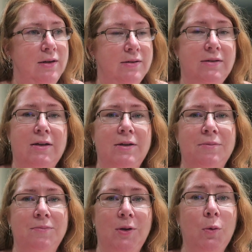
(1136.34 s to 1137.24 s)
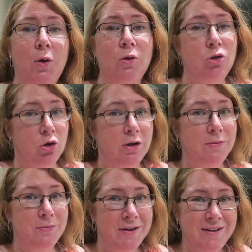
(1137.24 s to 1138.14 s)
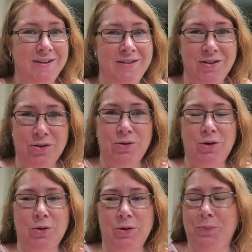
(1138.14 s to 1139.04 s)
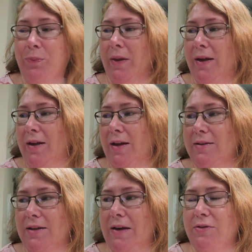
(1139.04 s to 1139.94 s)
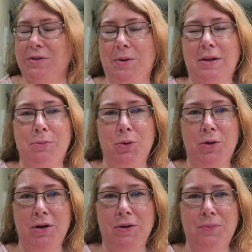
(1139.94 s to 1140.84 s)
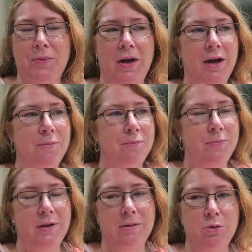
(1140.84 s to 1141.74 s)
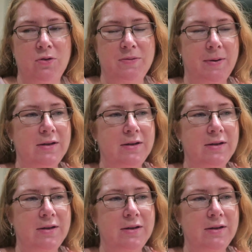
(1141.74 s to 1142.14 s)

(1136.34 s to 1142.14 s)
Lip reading: Yes. No, we all enjoyed it. That was really good. I said Kevin's read the book that the movie's